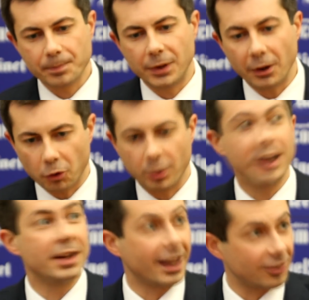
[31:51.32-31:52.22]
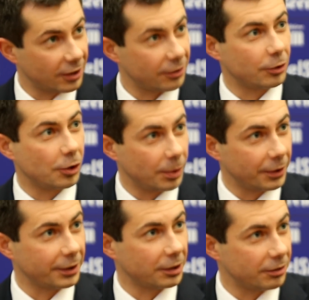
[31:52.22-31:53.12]
That created that sense of
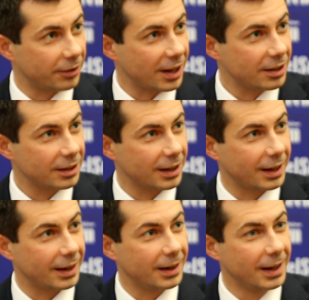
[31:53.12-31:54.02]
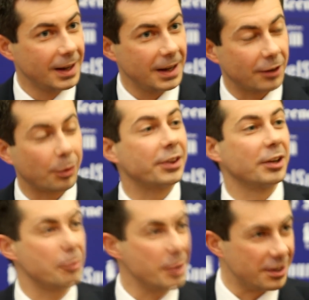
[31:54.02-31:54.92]
goodwill and good faith. And it's one
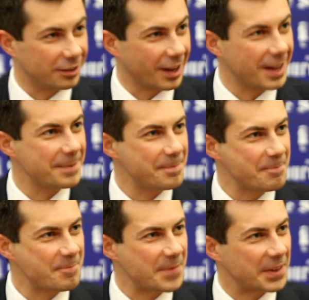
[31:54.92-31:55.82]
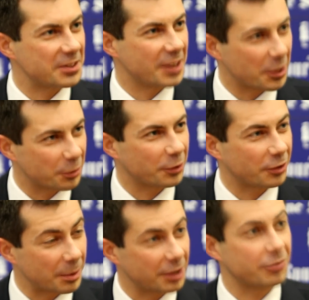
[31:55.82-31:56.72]
thing for me to say it, and it's another for
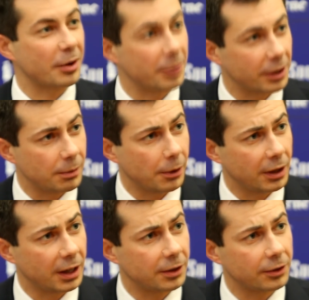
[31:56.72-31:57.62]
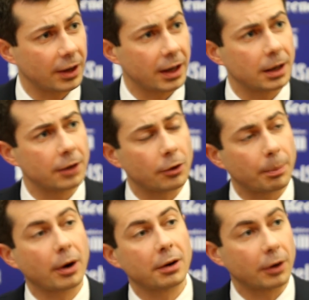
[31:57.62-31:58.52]
somebody from the community to say it. And so
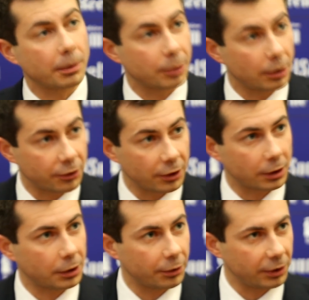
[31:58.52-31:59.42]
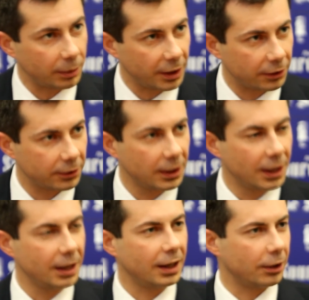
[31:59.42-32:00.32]
part of our approach in the closing weeks,
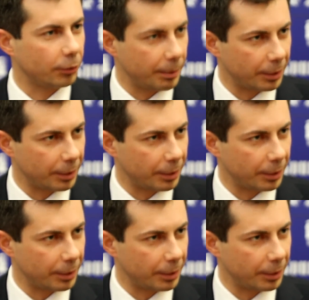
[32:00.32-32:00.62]
and as we